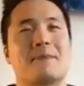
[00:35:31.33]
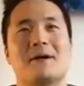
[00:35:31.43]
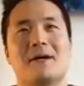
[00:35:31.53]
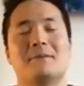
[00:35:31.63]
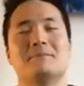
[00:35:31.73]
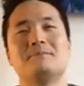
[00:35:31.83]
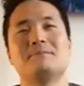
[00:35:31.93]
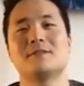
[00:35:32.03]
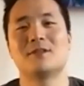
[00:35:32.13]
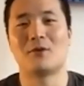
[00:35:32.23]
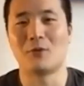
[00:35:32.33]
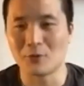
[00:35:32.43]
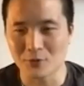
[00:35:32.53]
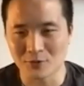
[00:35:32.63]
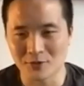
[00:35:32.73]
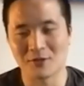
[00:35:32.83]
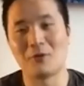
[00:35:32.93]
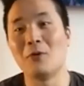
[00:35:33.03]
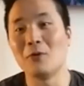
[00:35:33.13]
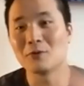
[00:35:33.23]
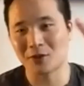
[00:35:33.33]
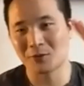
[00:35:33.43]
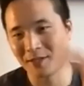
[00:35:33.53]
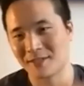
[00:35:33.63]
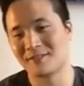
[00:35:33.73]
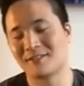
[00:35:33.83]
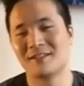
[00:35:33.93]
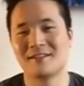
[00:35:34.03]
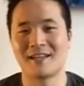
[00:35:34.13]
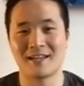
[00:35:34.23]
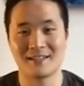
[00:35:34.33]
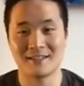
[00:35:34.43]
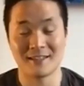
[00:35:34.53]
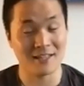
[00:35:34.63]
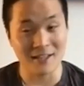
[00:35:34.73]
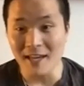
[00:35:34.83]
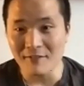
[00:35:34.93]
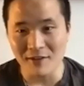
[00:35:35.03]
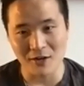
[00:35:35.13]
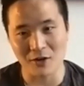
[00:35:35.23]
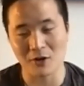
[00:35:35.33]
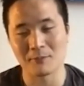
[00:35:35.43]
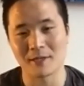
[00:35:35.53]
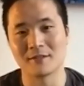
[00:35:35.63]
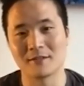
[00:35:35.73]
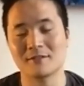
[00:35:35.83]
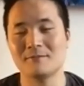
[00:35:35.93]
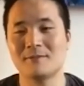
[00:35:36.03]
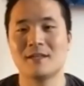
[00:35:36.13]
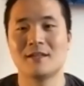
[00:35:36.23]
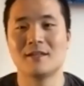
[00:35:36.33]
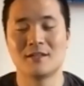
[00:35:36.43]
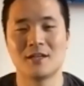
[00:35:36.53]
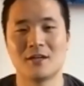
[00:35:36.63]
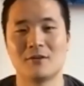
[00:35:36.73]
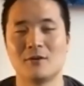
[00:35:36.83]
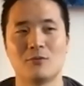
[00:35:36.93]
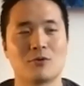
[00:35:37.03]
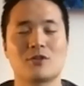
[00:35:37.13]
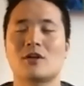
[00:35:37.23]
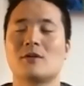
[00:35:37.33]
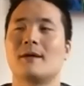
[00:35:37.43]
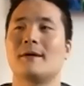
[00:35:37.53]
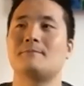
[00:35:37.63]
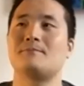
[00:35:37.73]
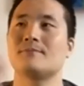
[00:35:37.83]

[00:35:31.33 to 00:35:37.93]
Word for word: The old Koreans, they even got armed because, you know, we're talking about